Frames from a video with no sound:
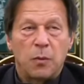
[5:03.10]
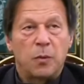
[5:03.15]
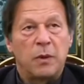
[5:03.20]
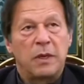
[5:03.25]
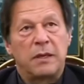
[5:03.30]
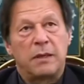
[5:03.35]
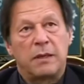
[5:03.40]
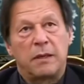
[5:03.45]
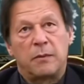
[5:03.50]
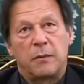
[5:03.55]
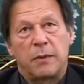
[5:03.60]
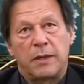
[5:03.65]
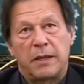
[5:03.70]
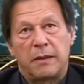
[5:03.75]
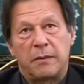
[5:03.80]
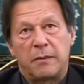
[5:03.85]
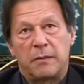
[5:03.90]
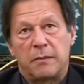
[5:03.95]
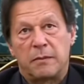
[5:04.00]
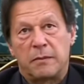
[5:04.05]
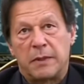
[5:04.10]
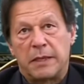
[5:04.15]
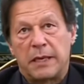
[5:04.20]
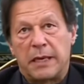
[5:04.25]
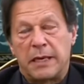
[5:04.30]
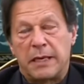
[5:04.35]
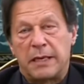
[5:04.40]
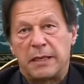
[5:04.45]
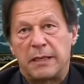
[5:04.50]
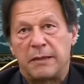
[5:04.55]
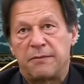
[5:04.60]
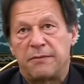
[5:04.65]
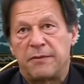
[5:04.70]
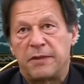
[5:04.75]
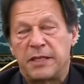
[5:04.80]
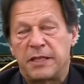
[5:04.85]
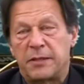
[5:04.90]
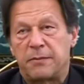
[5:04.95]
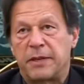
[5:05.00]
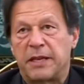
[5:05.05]
Well, when I
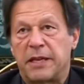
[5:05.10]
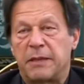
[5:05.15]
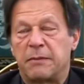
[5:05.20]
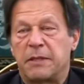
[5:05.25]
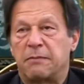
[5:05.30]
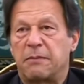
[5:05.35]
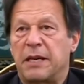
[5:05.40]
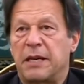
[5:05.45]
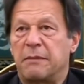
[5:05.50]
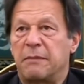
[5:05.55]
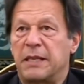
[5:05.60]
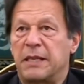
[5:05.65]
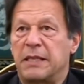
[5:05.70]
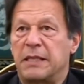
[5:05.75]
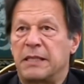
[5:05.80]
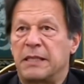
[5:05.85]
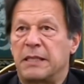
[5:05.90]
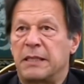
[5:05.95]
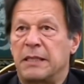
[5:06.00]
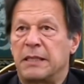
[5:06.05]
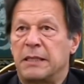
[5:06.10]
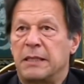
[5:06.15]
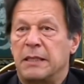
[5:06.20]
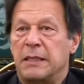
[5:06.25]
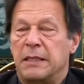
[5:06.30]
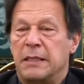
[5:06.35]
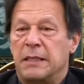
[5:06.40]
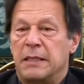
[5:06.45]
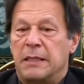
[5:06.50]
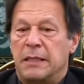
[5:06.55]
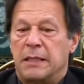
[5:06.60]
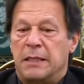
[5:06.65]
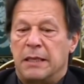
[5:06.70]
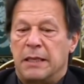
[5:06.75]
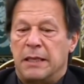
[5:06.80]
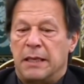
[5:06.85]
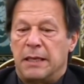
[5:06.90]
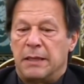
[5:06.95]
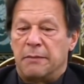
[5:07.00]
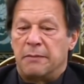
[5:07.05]
first became the Prime Minister,
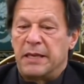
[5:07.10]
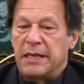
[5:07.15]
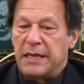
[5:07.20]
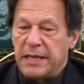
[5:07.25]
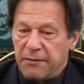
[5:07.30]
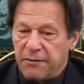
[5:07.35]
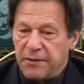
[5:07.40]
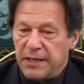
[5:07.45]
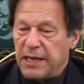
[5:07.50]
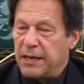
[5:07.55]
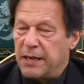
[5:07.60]
I made every